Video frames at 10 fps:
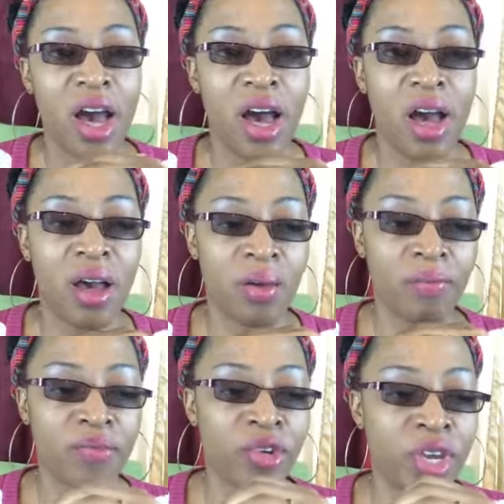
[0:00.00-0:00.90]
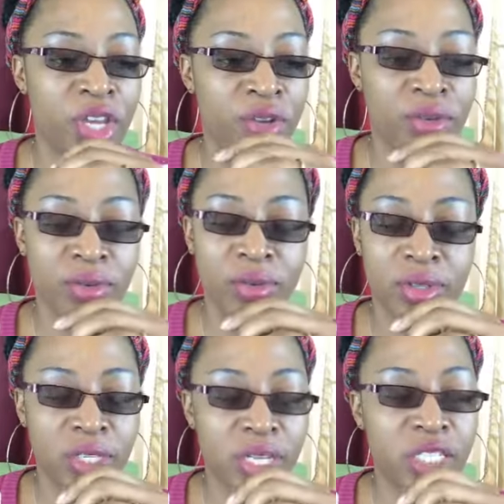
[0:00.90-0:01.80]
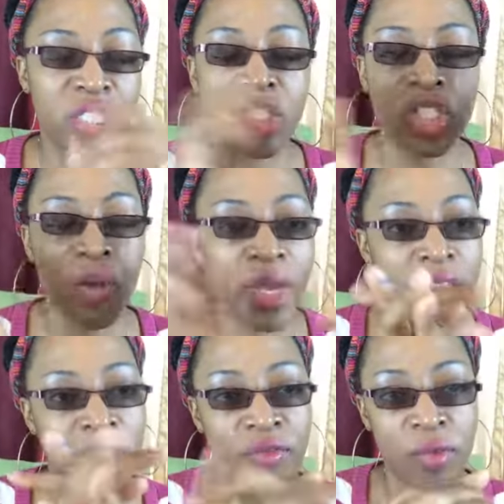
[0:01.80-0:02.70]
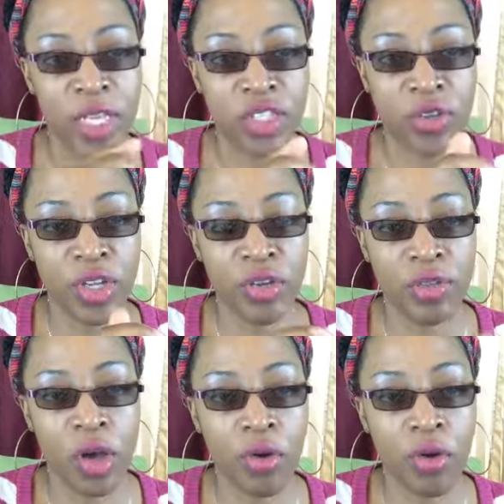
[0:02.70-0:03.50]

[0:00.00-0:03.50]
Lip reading: You can use, it's so many different ways that you can use